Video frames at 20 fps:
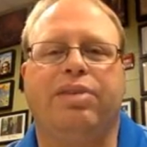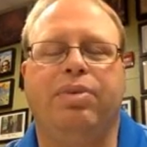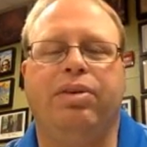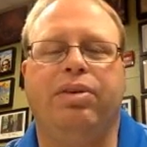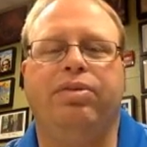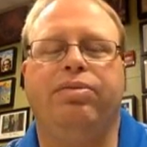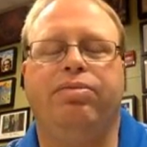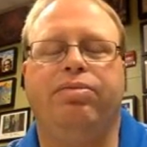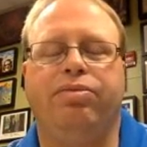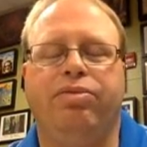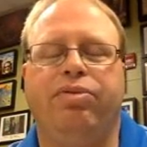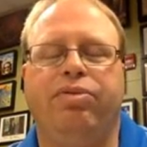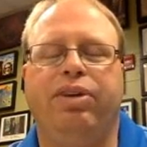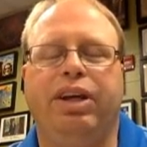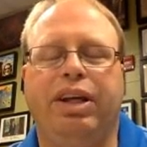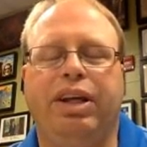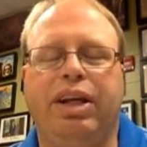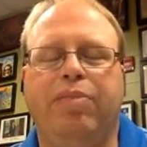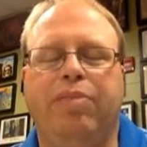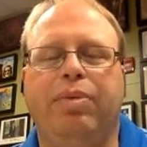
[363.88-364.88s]
me
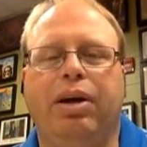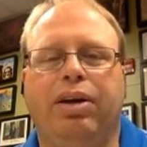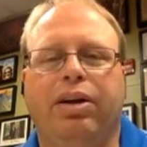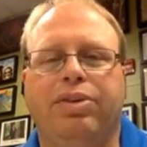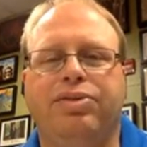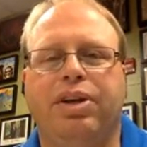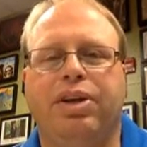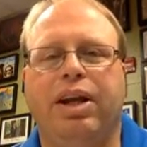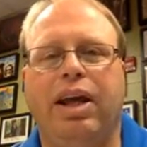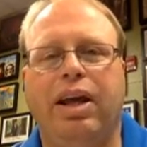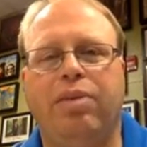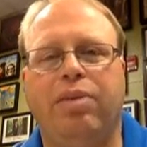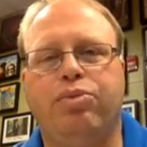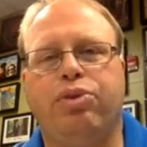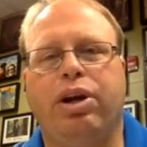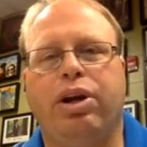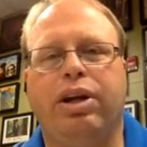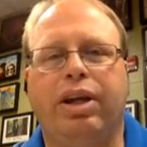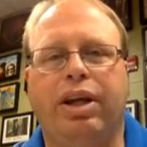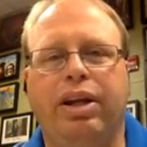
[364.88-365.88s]
via email and said, hey, I'm
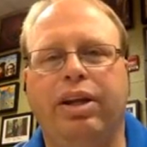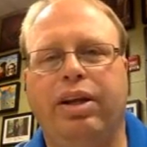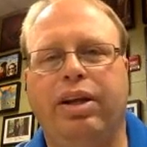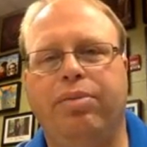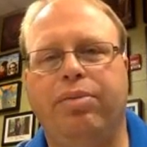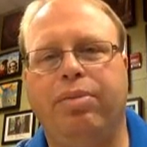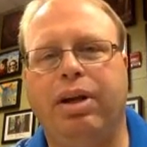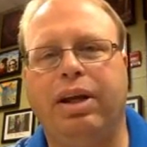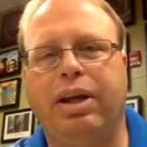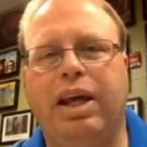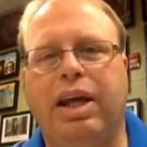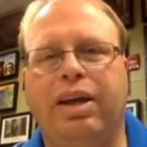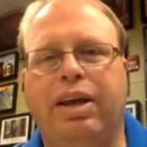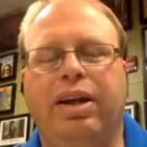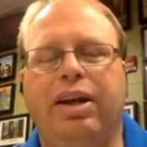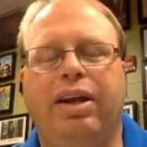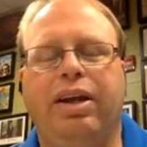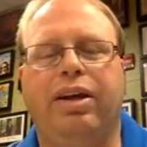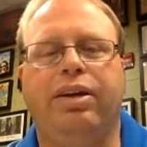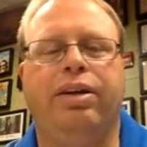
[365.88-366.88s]
trying to get in, but I can't
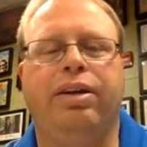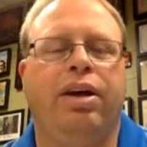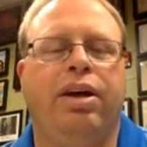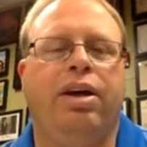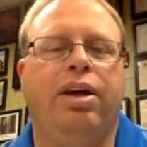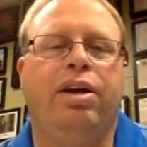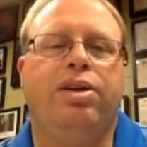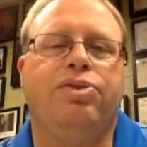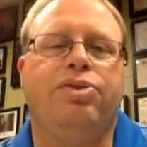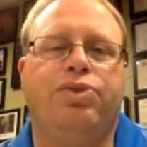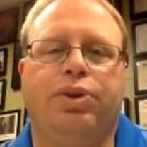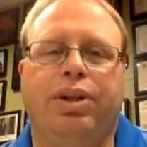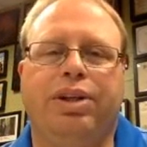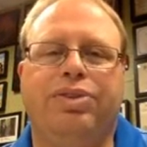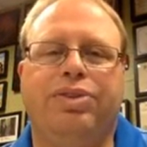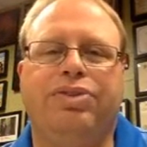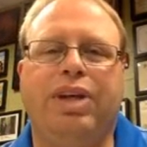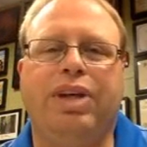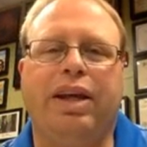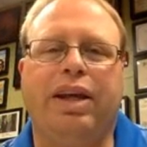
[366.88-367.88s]
get in. So
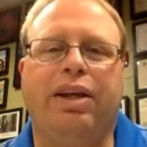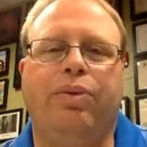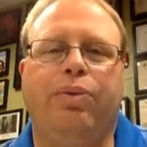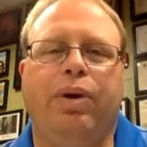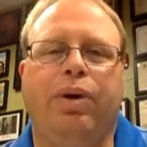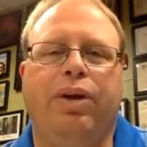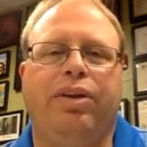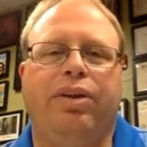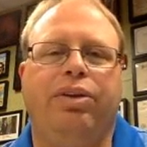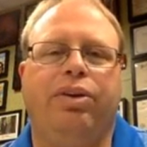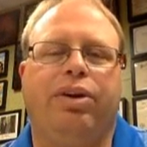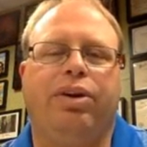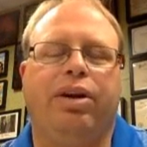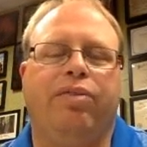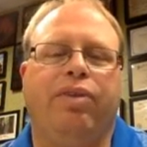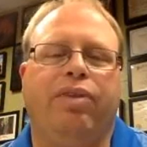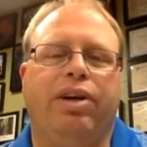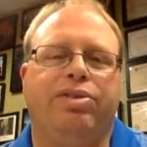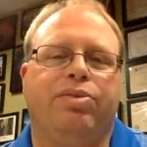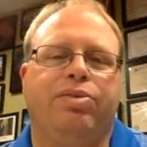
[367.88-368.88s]
the second way that you can
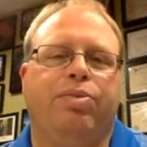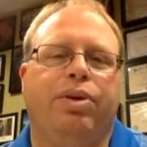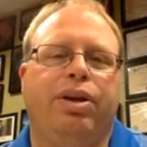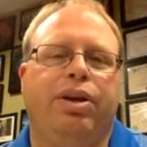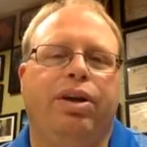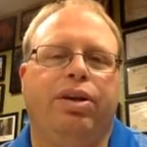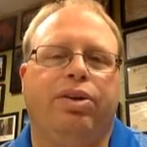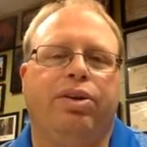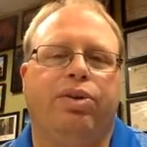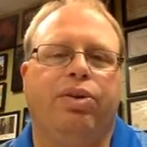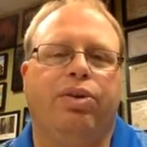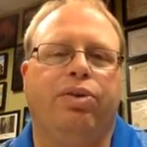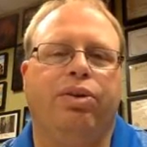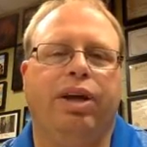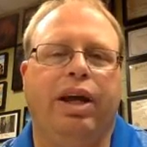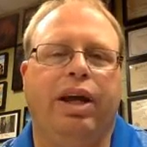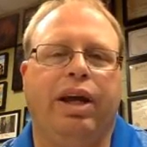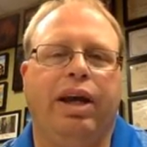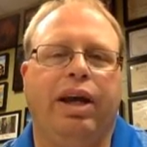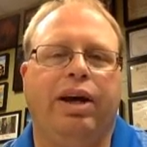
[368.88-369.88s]
invite somebody on a Google
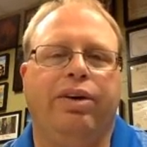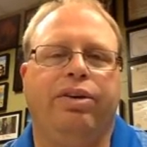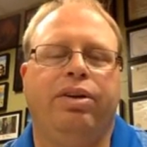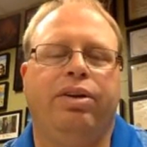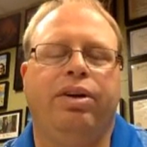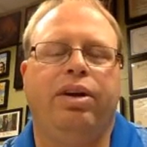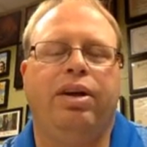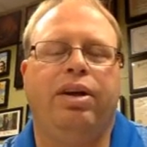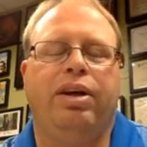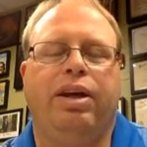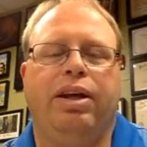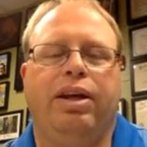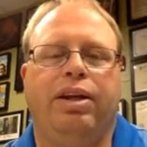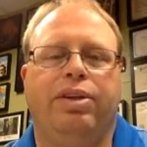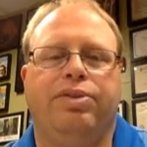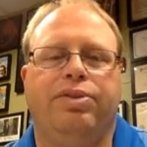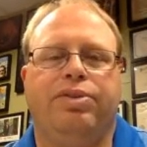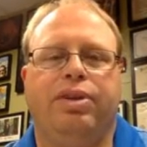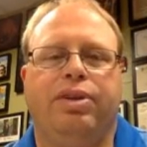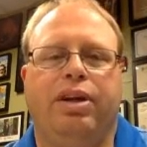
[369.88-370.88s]
Hangout
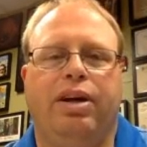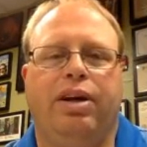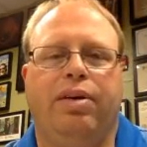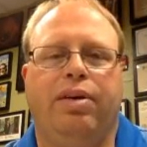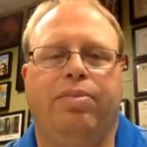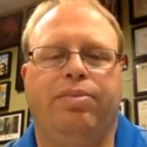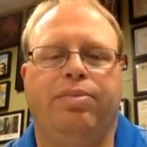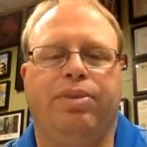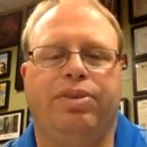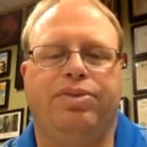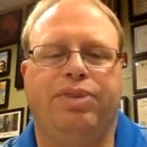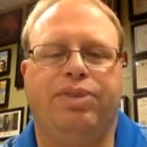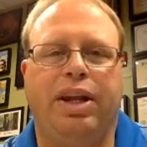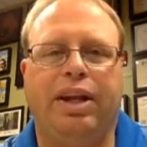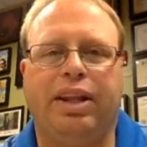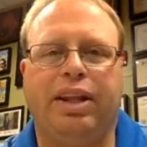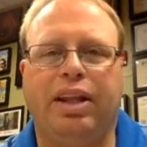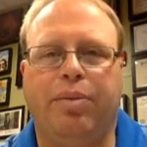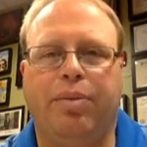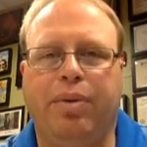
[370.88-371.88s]
is just
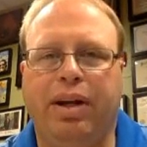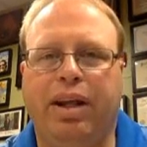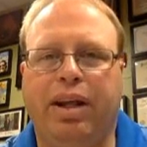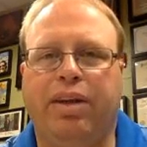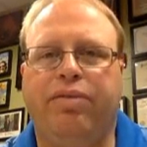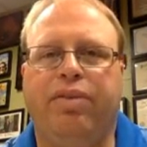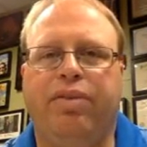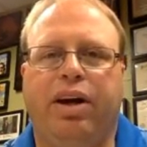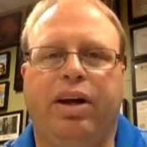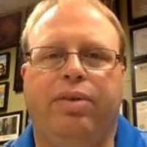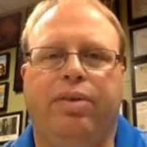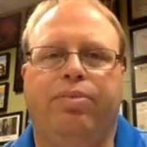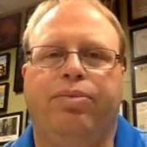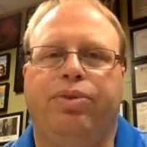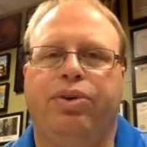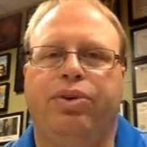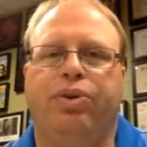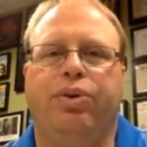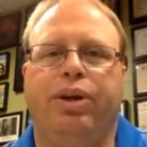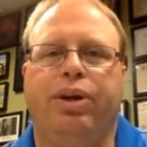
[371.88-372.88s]
sending them an invite
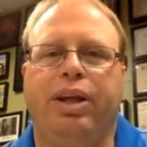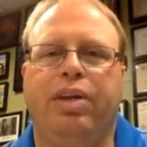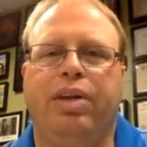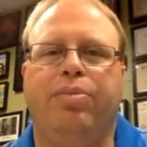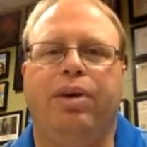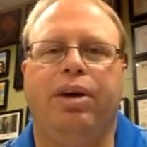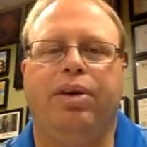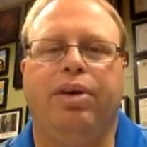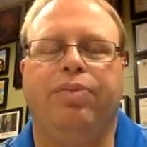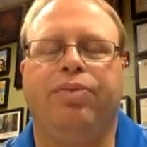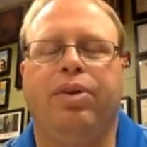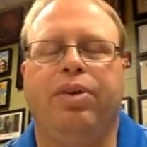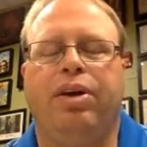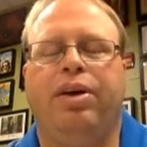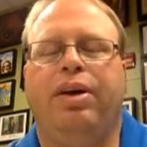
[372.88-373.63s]
through an email.